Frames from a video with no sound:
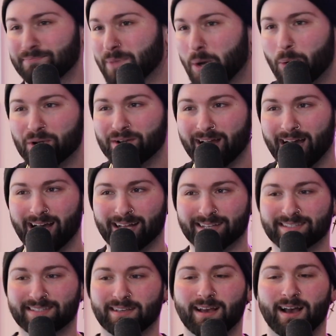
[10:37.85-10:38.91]
or
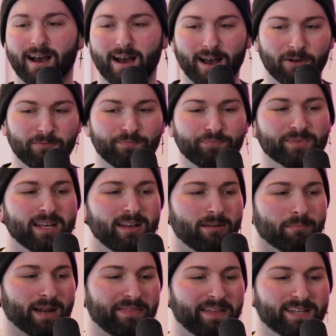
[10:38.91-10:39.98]
not. But
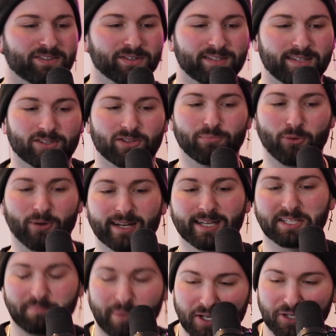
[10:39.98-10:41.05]
I think it's just disappointing,
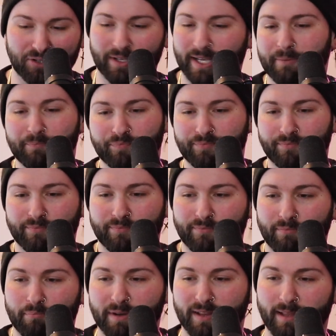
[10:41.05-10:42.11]
especially.
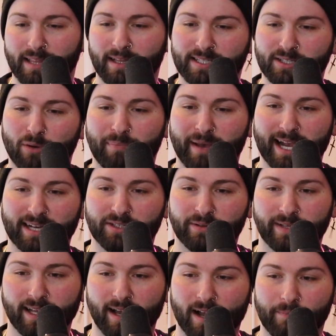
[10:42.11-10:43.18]
But let's go back to
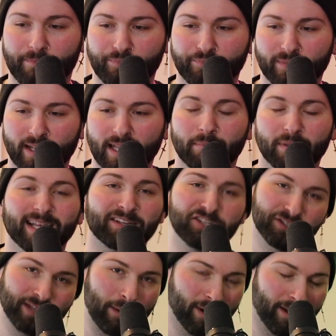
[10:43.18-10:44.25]
the but like,
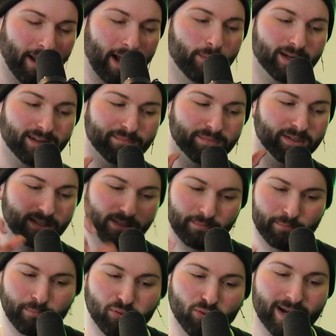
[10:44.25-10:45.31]
just I want to
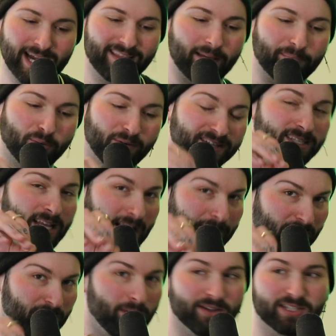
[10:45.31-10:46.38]
bring that point. This has
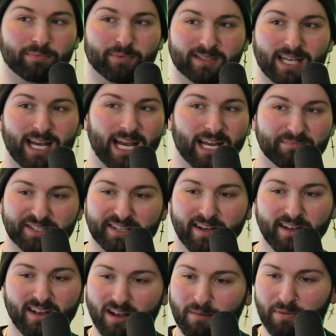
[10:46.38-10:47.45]
happened multiple times
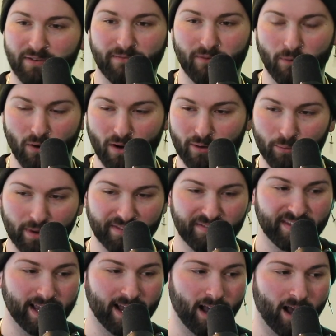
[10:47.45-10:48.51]
before with the